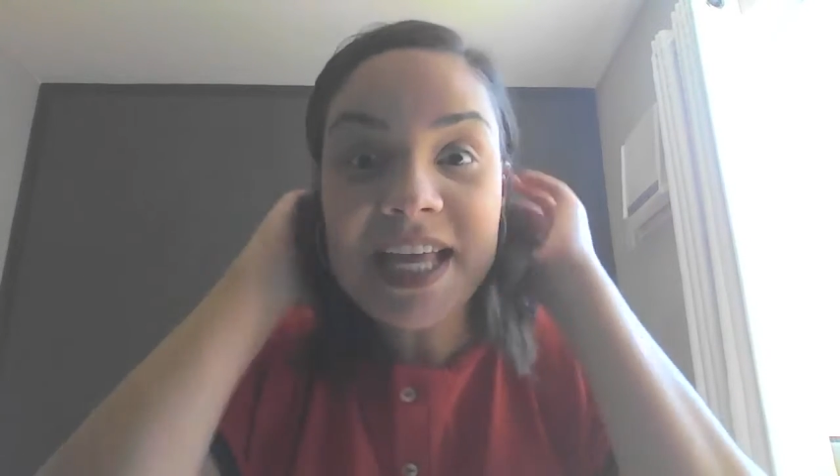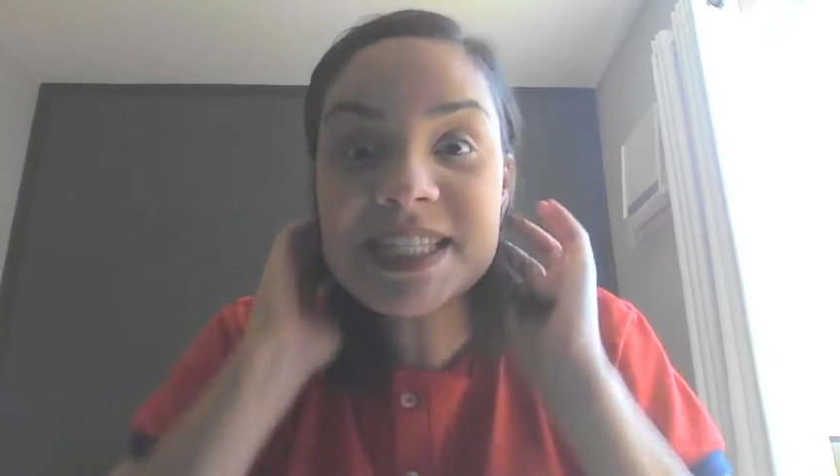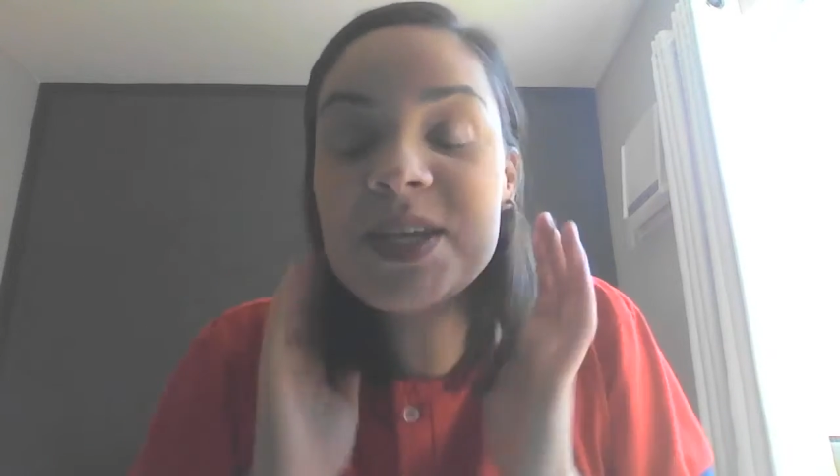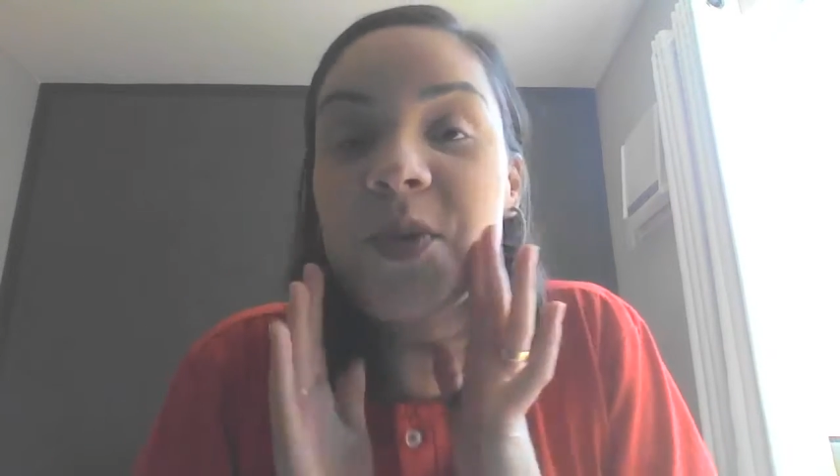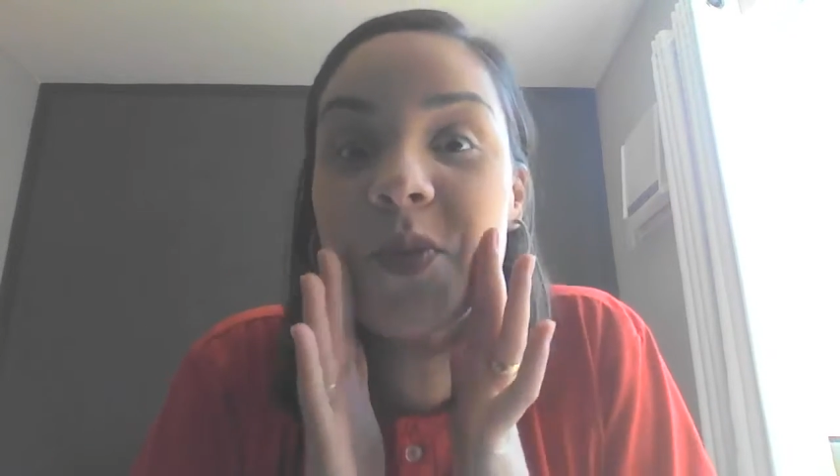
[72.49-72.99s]

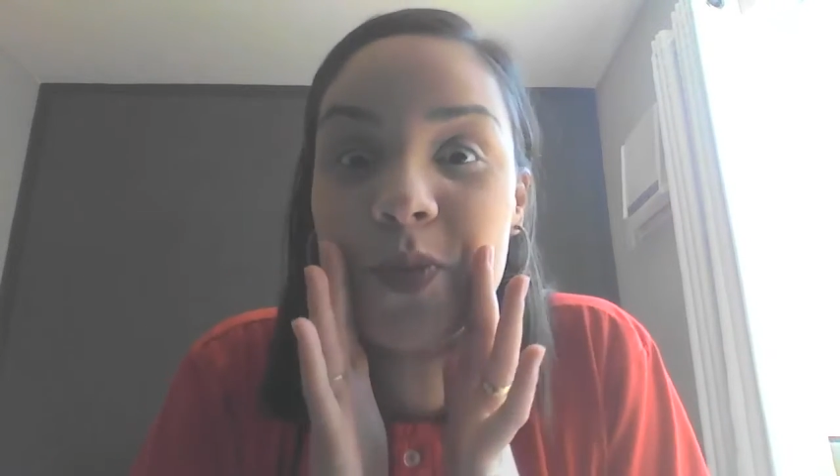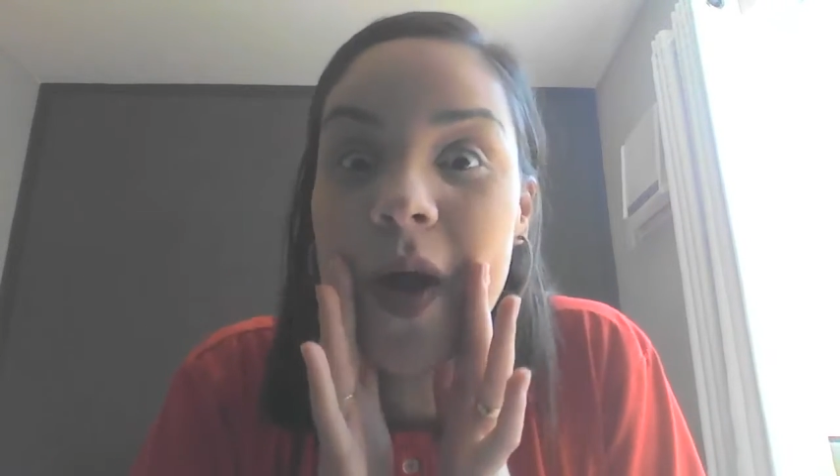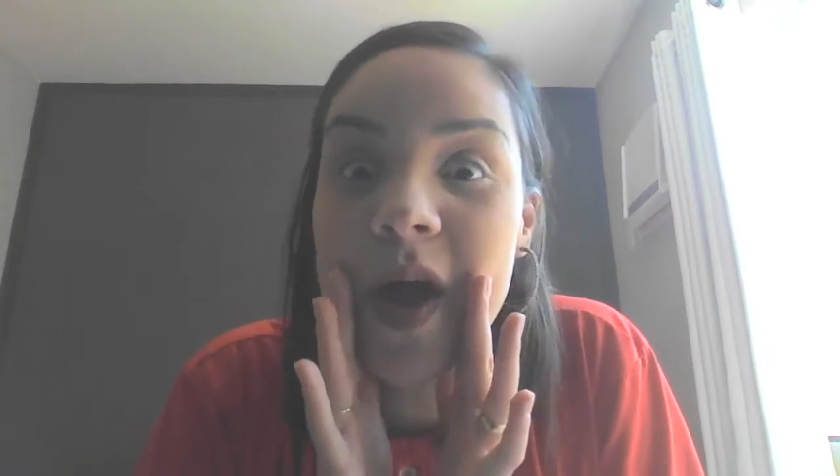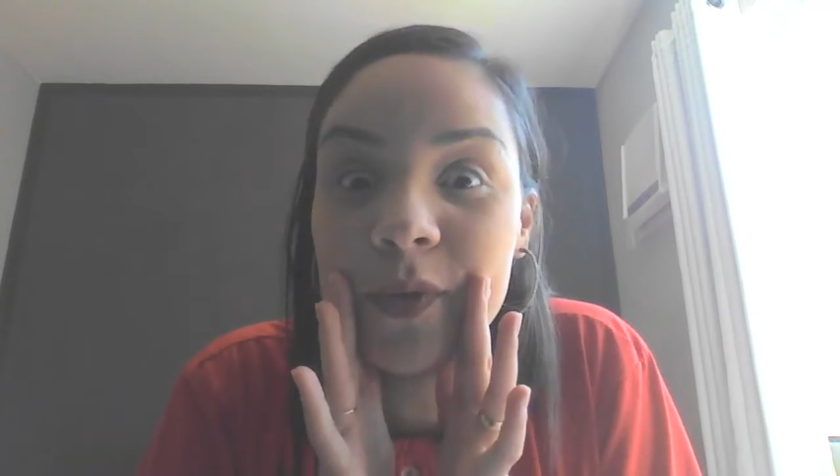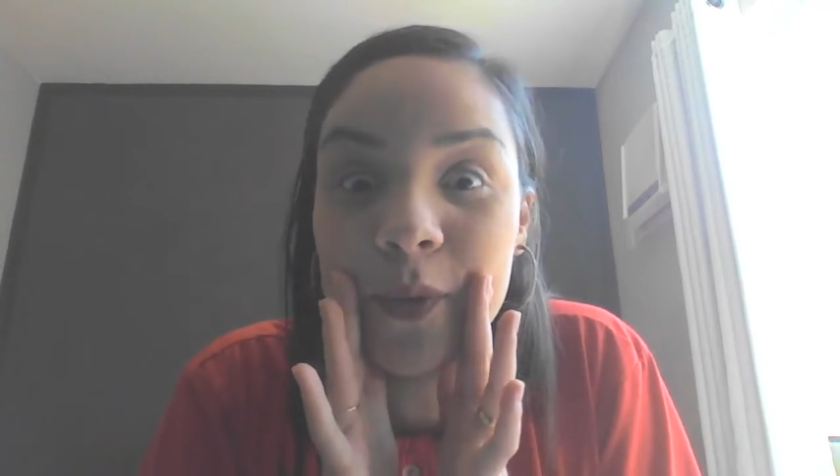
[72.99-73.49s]
Segundo
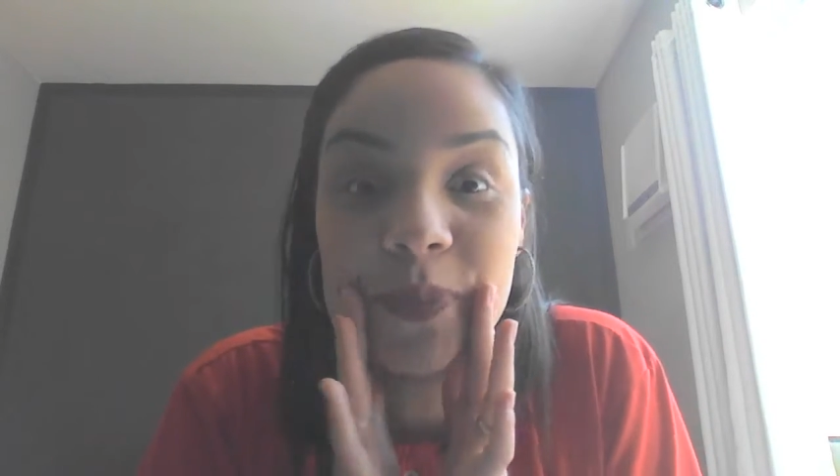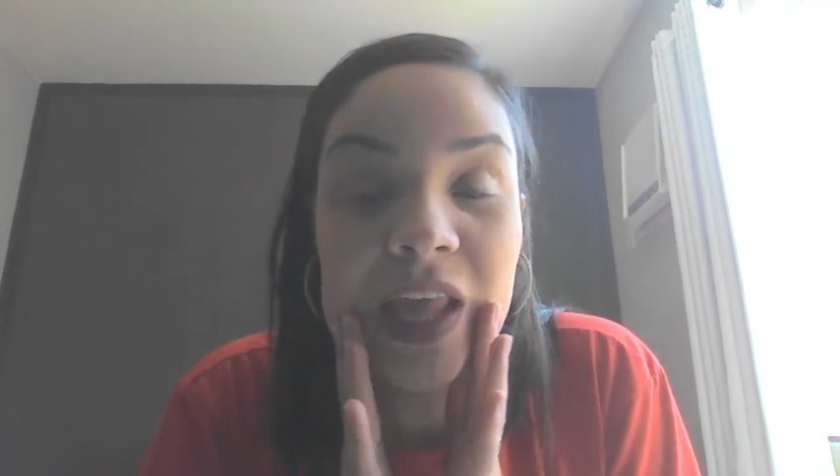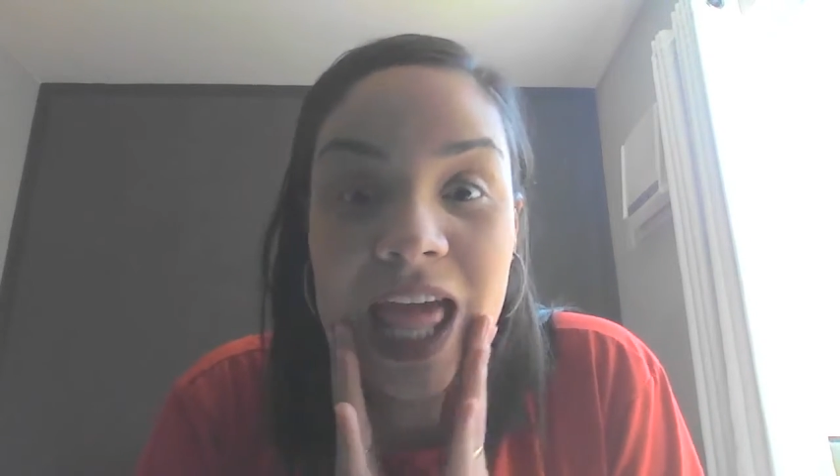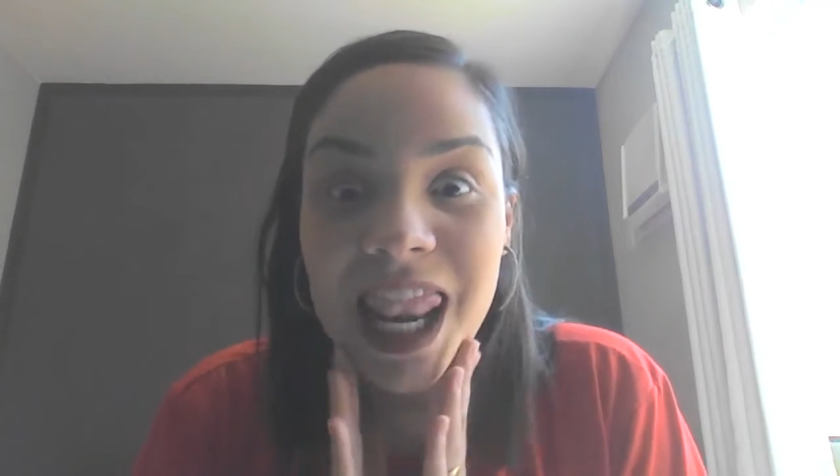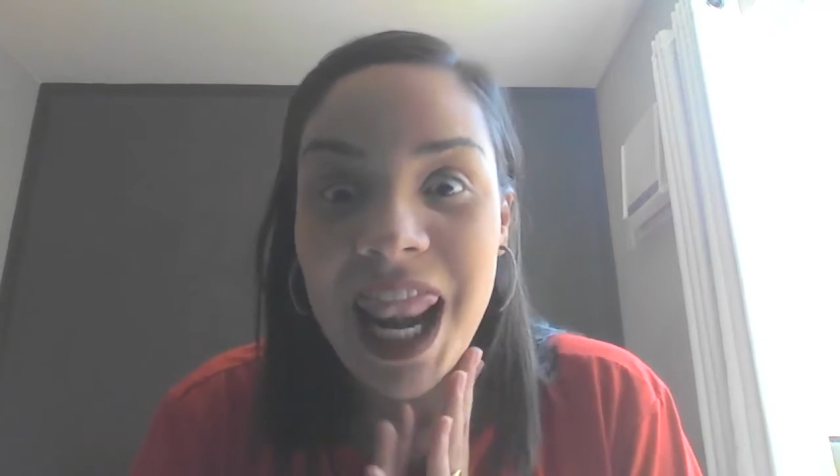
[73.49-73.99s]
ano,
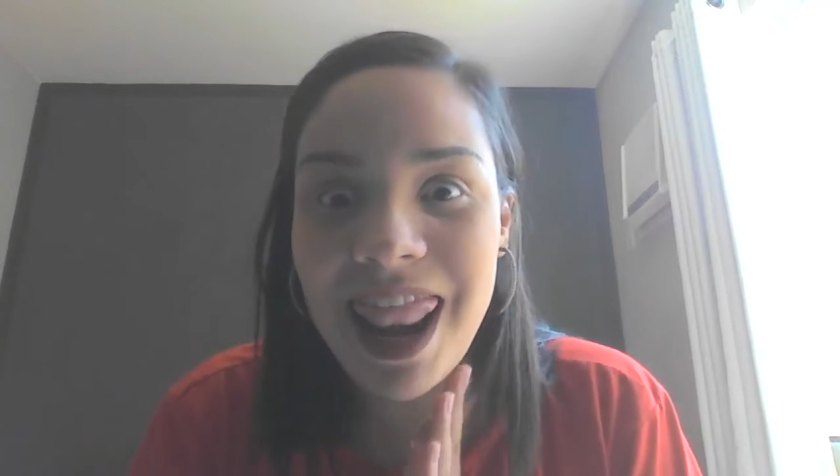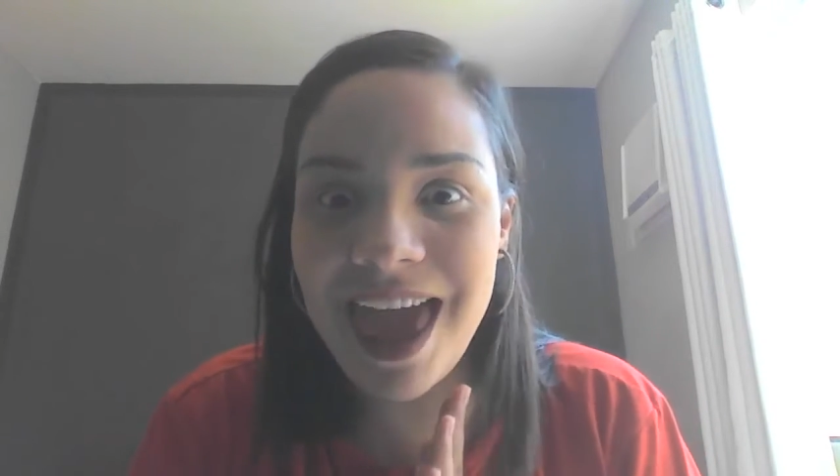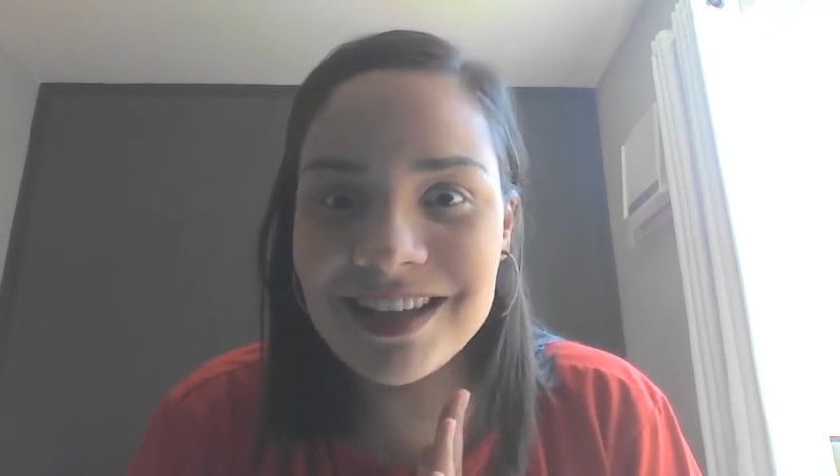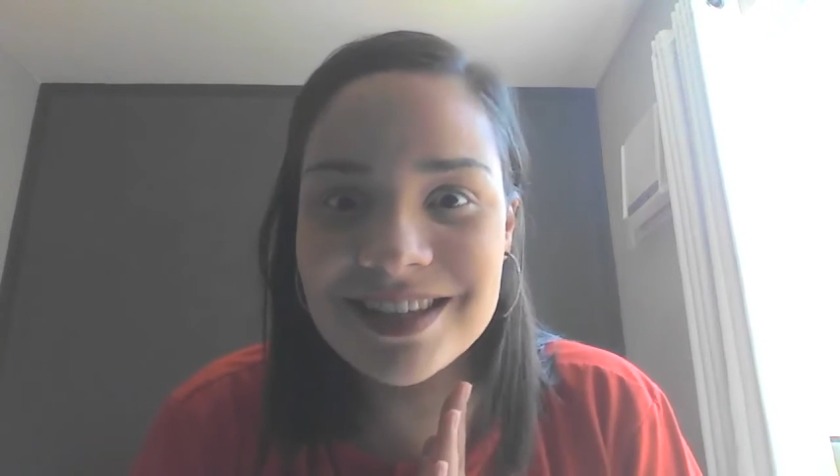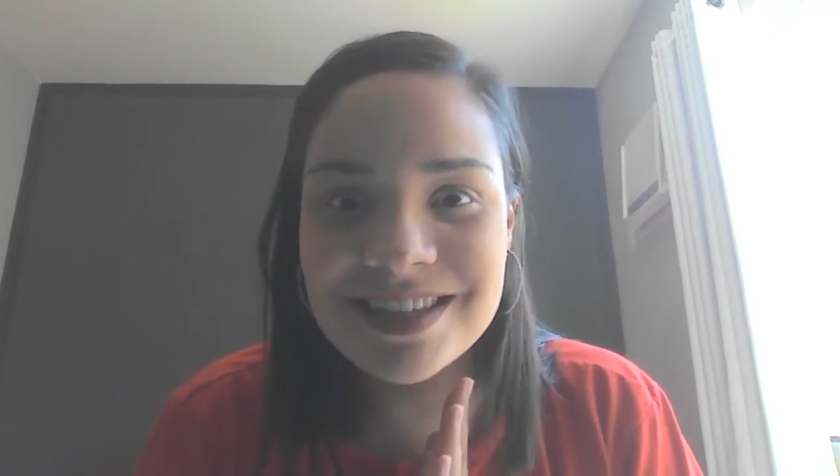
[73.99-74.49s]

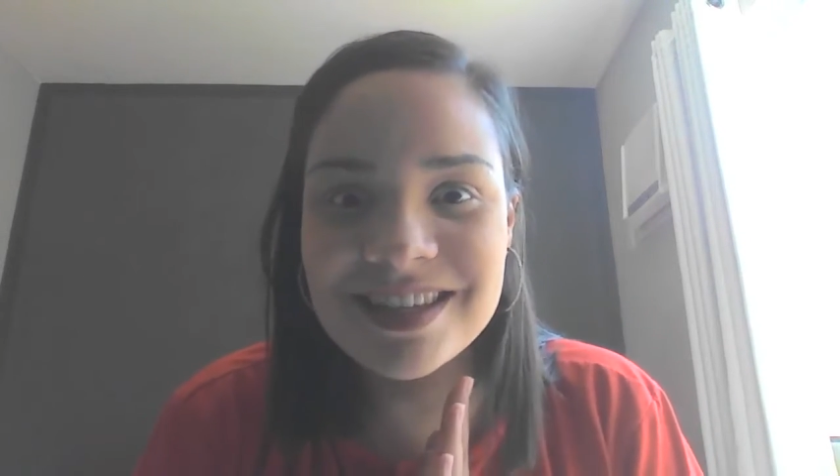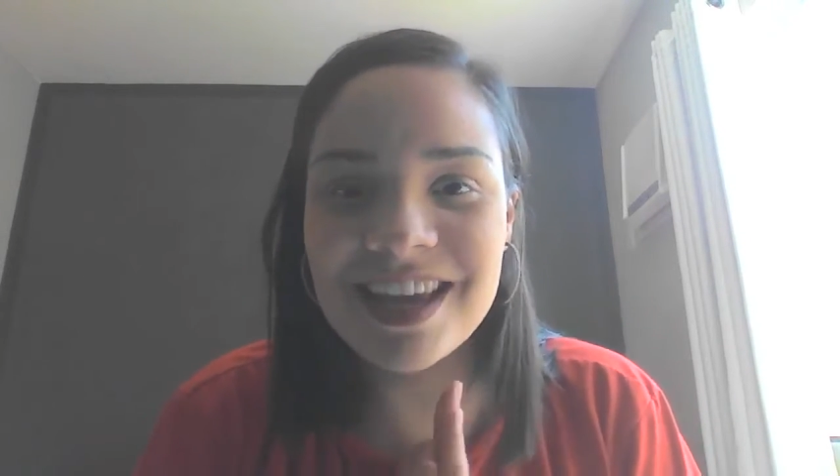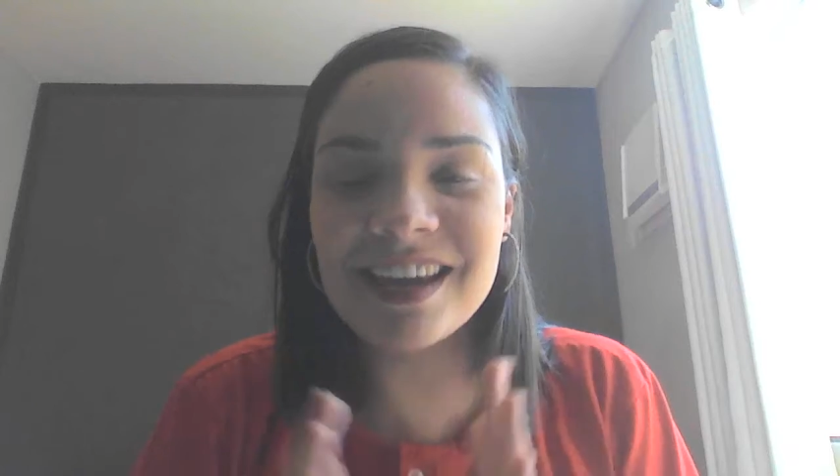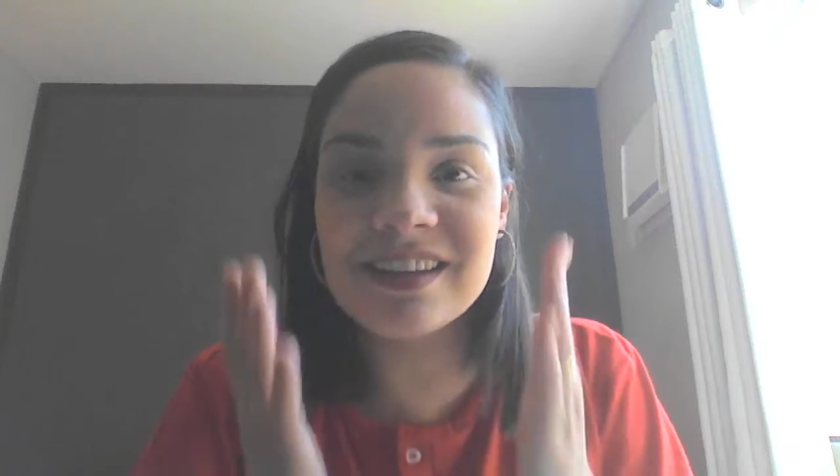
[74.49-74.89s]
let's sing